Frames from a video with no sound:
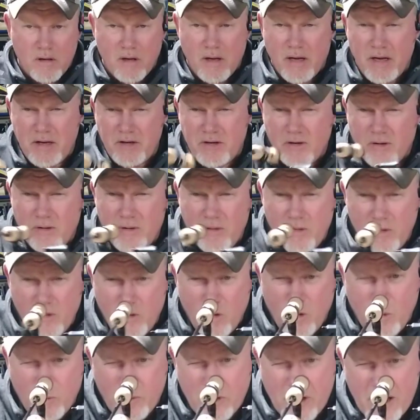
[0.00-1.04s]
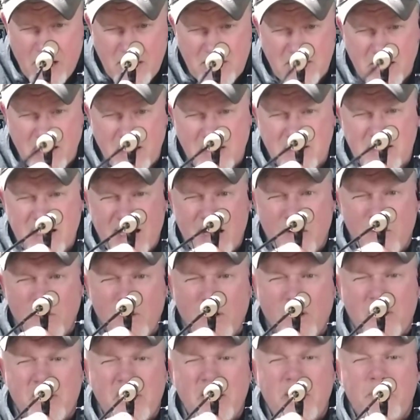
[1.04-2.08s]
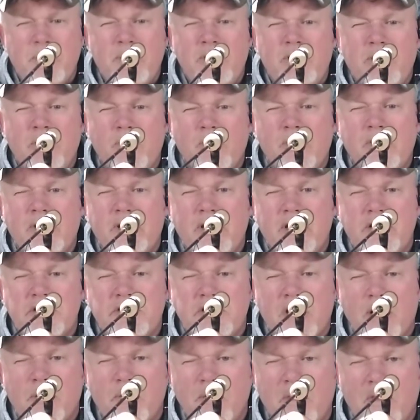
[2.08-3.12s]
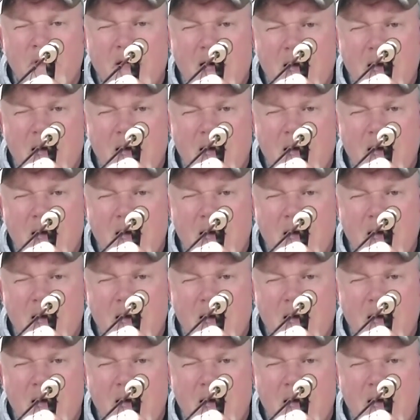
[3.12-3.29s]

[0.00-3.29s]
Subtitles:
And during the whole process, I will keep doing this. I will